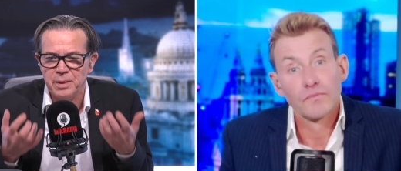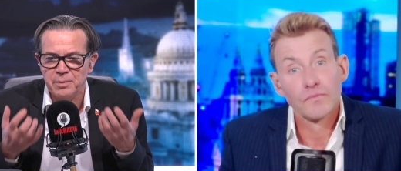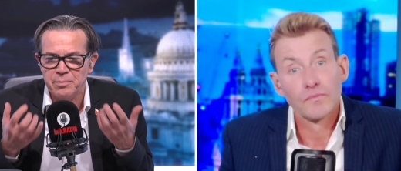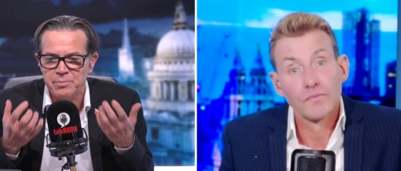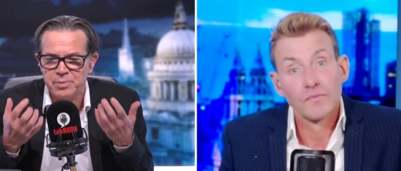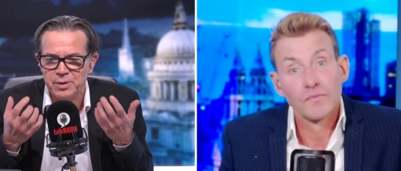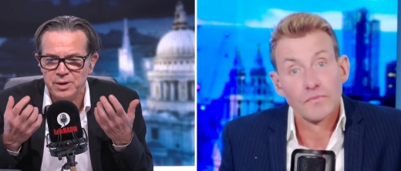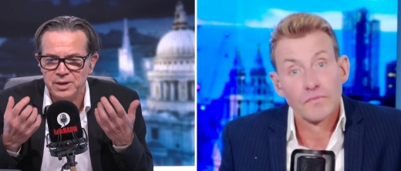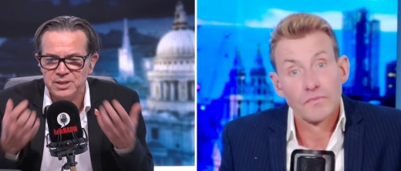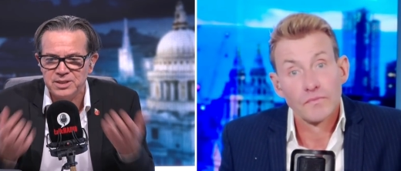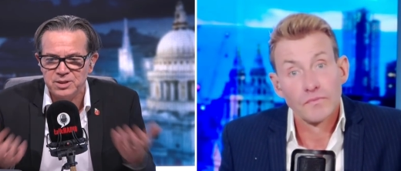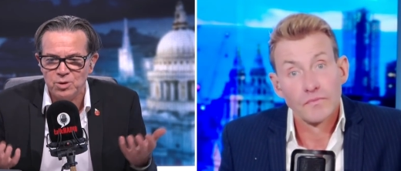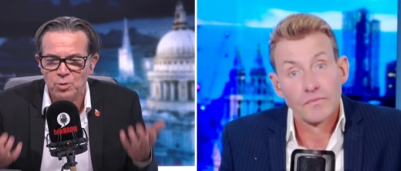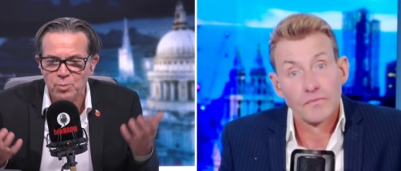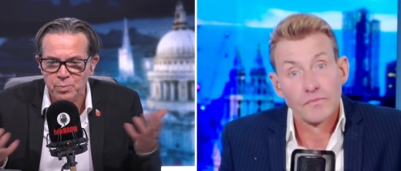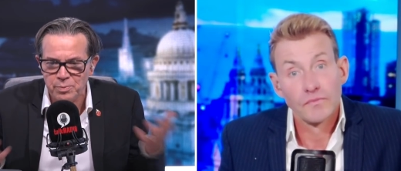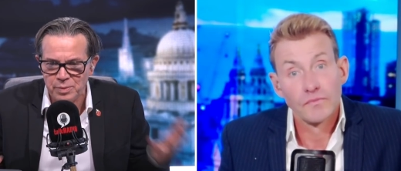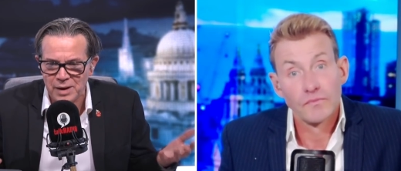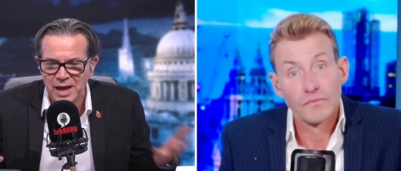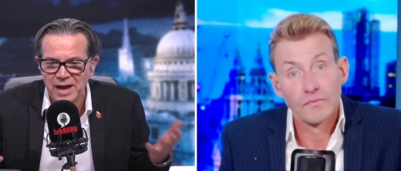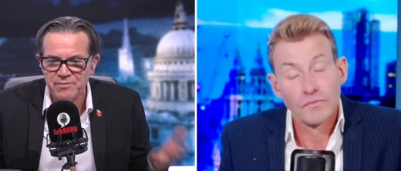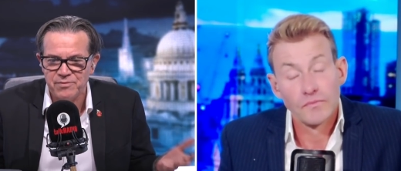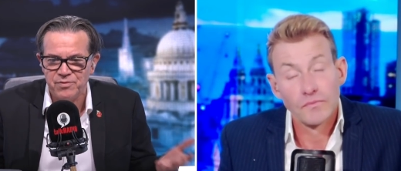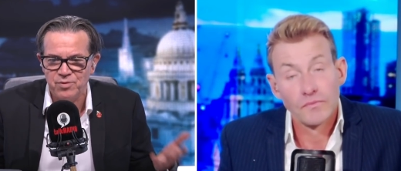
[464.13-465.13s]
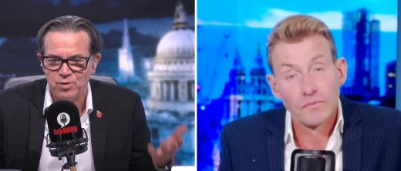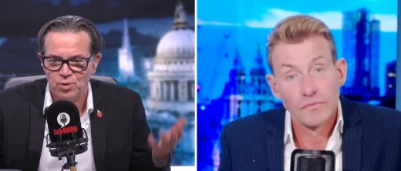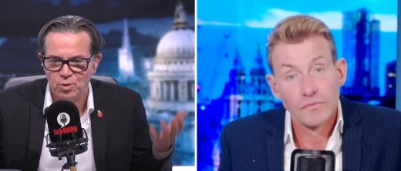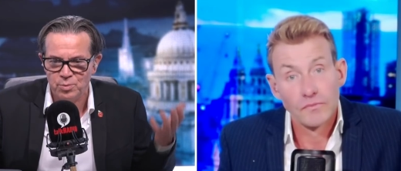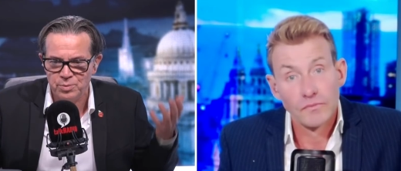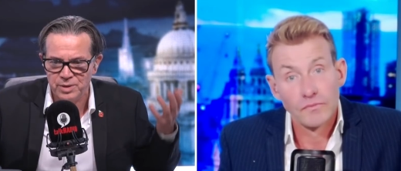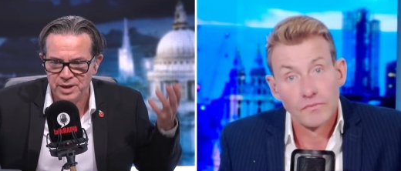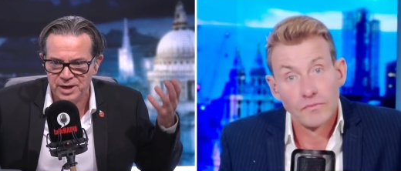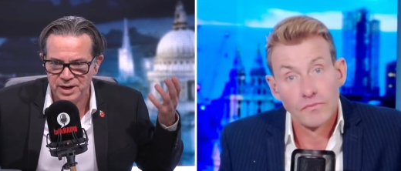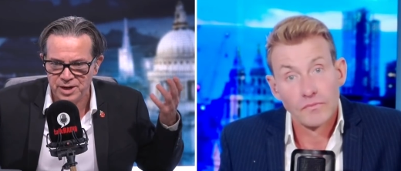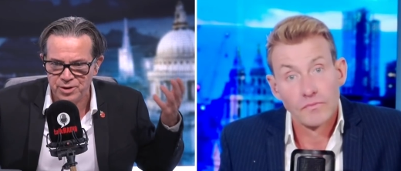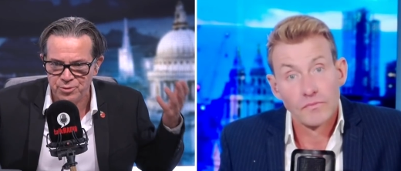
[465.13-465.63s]
Speaker 1: the political
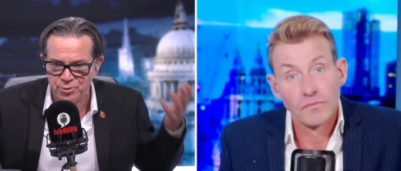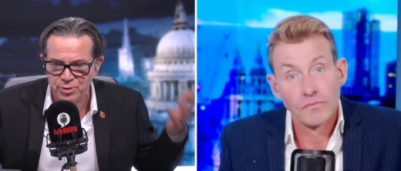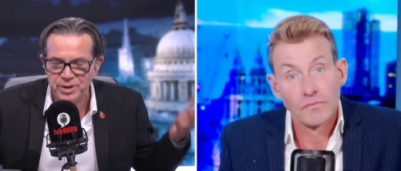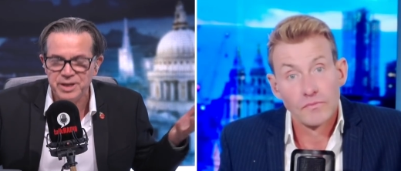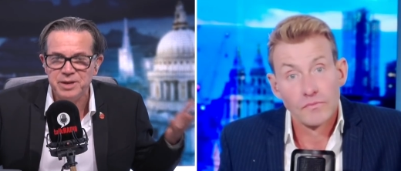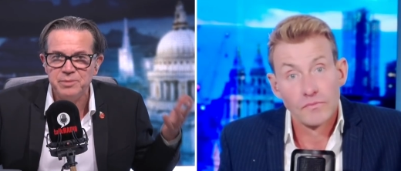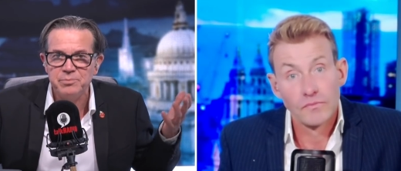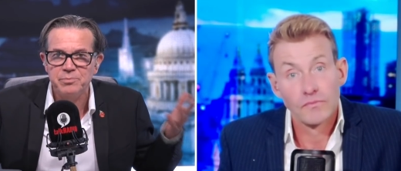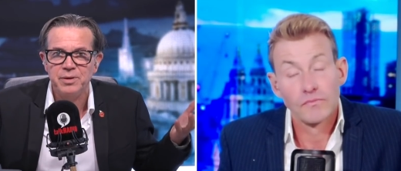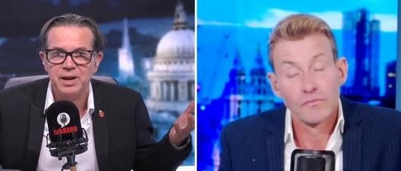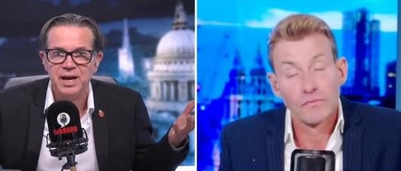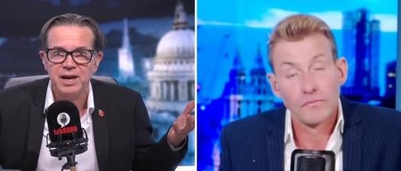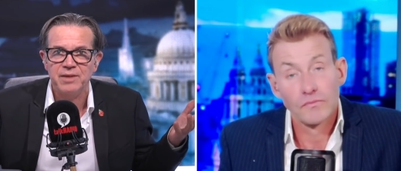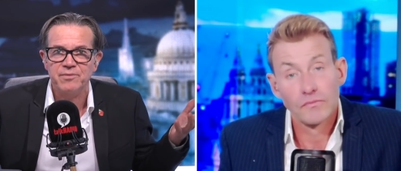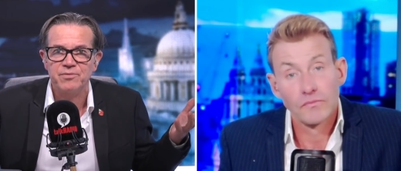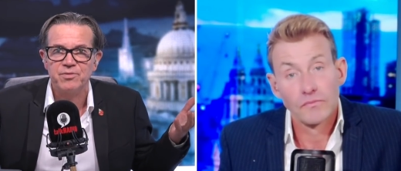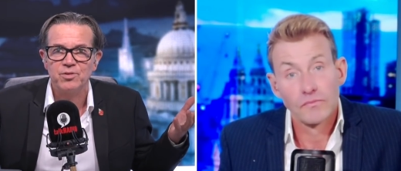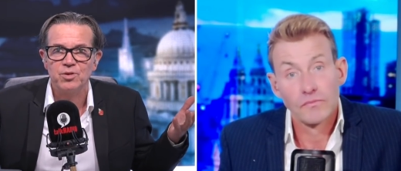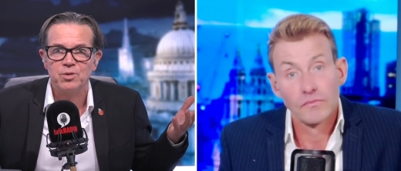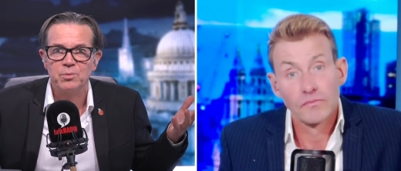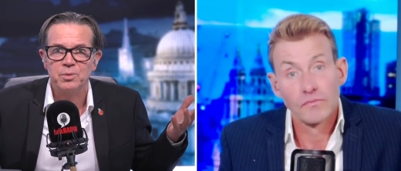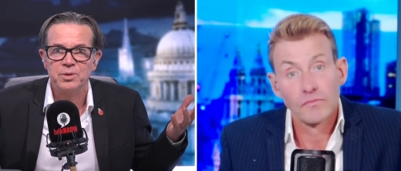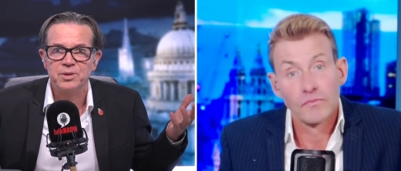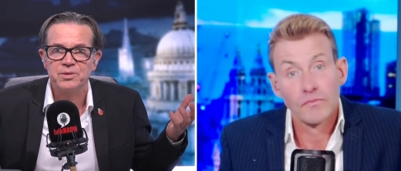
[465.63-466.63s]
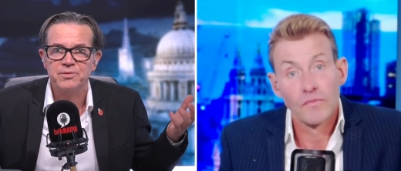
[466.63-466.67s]
platform, their green platform,